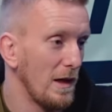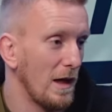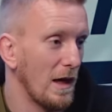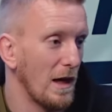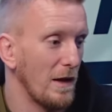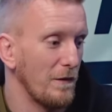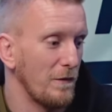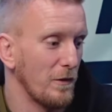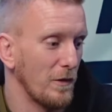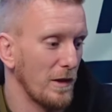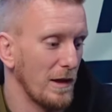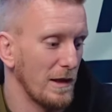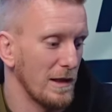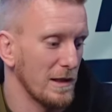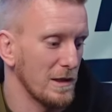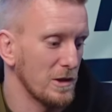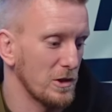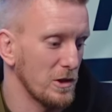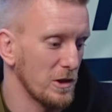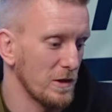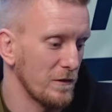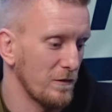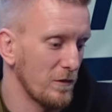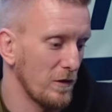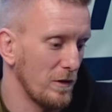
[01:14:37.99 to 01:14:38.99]
And I feel like that's
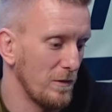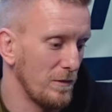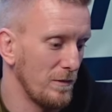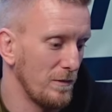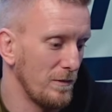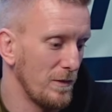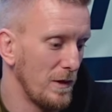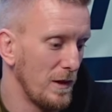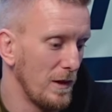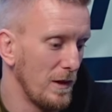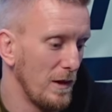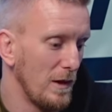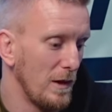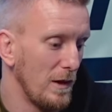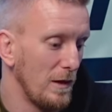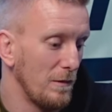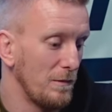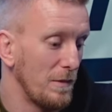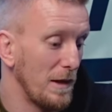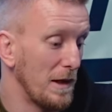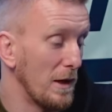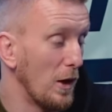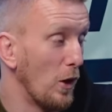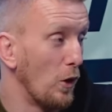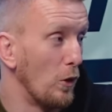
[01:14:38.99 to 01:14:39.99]
just from
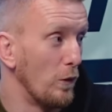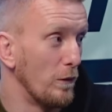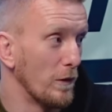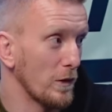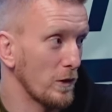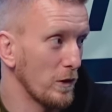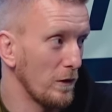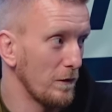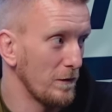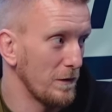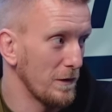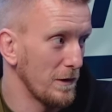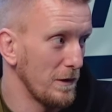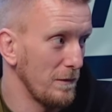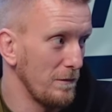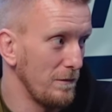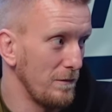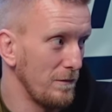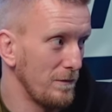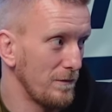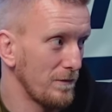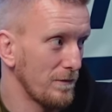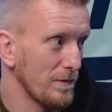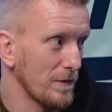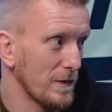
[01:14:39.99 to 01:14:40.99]
being overconfident